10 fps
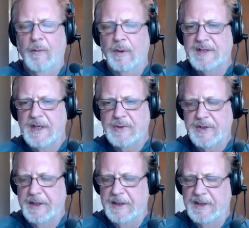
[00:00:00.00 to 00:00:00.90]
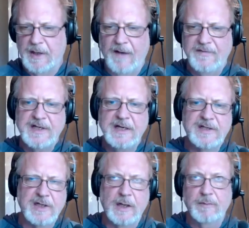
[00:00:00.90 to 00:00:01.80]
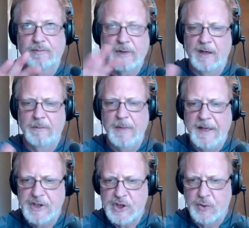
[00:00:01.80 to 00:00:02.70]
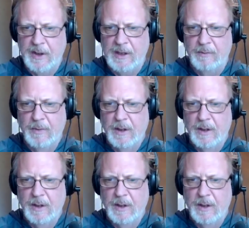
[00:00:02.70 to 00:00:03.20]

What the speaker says: what's interesting is I've seen some kind of mainstream